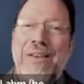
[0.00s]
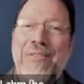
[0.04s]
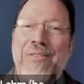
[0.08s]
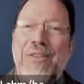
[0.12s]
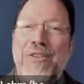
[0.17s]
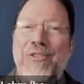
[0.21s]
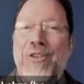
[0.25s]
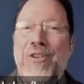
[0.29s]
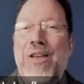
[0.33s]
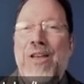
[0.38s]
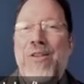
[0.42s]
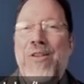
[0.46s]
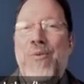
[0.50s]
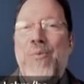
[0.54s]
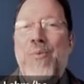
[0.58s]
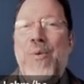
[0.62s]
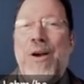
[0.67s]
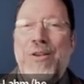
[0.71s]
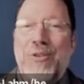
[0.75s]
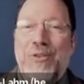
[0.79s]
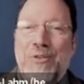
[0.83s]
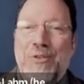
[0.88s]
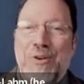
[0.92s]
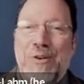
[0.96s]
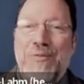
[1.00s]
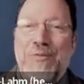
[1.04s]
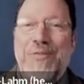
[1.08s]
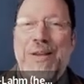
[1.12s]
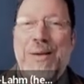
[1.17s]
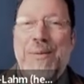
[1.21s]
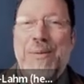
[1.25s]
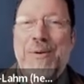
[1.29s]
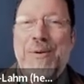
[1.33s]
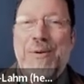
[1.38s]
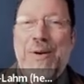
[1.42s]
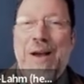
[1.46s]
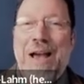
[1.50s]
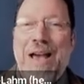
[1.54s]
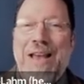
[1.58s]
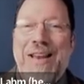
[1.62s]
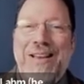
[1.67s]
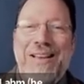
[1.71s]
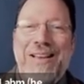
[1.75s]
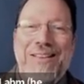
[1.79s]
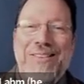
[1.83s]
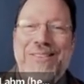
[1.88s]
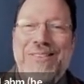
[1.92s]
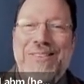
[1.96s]
this otherwise sort of
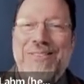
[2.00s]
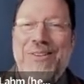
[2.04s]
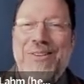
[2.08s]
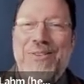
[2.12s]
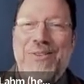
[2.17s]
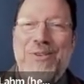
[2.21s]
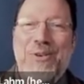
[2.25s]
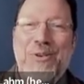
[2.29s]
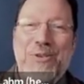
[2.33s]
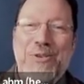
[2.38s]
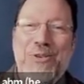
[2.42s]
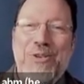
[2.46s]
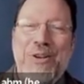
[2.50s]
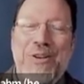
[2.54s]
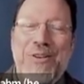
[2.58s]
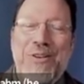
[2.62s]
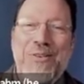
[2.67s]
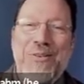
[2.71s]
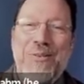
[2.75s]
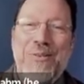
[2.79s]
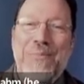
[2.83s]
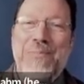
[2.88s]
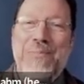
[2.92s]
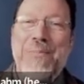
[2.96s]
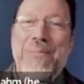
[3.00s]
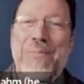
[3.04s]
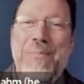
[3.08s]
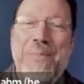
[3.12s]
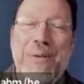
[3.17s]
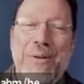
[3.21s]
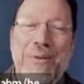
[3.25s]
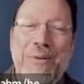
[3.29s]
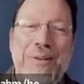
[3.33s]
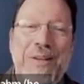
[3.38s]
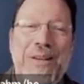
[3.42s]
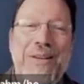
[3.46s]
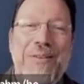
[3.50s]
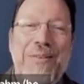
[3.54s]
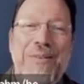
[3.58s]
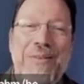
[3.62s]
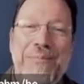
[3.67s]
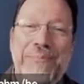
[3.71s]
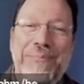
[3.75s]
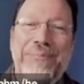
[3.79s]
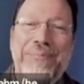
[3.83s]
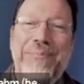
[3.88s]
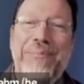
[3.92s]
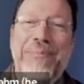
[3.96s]
democratic institution or building, or
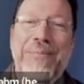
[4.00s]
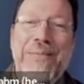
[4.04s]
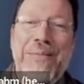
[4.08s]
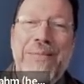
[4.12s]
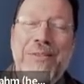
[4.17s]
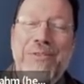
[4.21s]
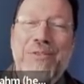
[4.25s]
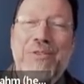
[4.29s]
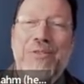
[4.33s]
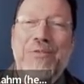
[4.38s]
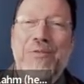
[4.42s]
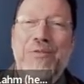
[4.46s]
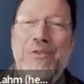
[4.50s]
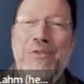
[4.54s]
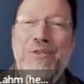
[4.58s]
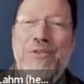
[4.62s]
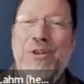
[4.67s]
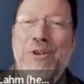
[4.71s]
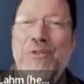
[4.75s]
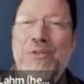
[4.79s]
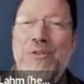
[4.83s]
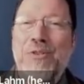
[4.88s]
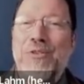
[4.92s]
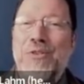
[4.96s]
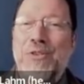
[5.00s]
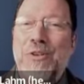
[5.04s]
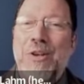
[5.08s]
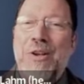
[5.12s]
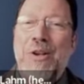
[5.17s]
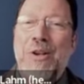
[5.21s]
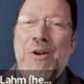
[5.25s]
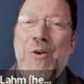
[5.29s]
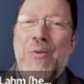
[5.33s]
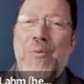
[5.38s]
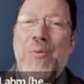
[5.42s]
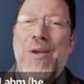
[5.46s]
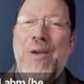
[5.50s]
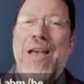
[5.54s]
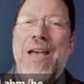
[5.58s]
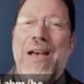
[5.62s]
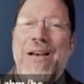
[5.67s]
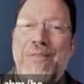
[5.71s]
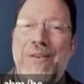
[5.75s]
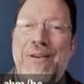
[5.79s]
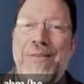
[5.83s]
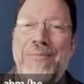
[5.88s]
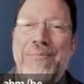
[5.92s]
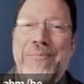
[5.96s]
that's for students, we
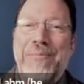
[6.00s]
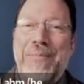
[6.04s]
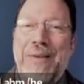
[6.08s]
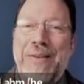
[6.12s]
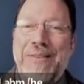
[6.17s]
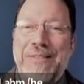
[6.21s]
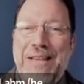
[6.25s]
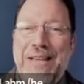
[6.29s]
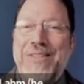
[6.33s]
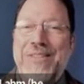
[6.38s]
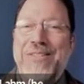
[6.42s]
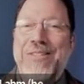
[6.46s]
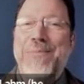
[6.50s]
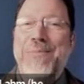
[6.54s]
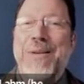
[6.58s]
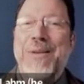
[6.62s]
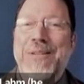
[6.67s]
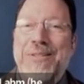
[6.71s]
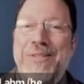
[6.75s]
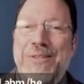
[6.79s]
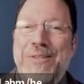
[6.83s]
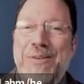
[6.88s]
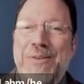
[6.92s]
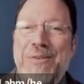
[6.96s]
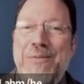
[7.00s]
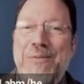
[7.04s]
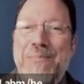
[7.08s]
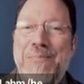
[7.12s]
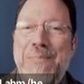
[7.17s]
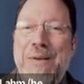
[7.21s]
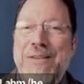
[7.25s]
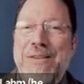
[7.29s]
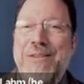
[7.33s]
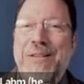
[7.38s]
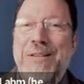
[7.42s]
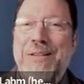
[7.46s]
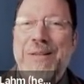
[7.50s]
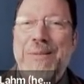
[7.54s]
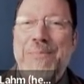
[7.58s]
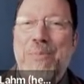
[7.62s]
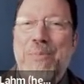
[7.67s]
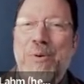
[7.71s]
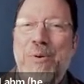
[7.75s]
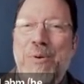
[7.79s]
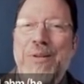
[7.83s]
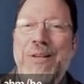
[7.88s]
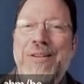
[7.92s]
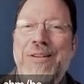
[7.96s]
have a testament to basically
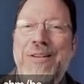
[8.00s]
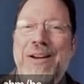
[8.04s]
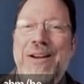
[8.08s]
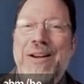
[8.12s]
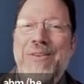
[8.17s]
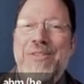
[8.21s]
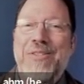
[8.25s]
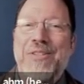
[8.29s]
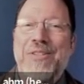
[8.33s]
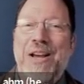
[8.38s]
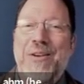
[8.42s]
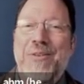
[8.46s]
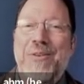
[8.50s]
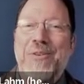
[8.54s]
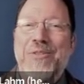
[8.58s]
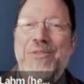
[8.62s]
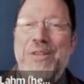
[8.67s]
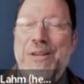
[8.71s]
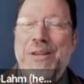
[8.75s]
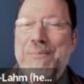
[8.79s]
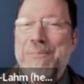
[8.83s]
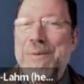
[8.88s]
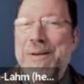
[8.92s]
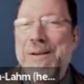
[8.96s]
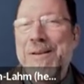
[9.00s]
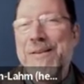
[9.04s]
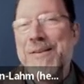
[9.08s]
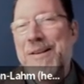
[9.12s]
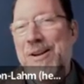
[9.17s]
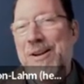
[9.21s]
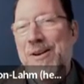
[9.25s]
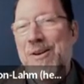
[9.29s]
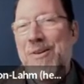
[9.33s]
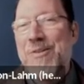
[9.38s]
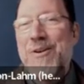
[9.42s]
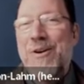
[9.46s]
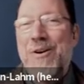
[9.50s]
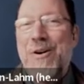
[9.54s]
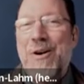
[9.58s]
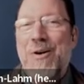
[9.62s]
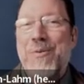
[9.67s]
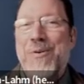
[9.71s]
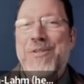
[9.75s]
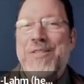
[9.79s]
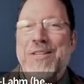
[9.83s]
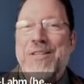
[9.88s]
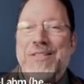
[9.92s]
Portland aristocracy. But, you know, there are always these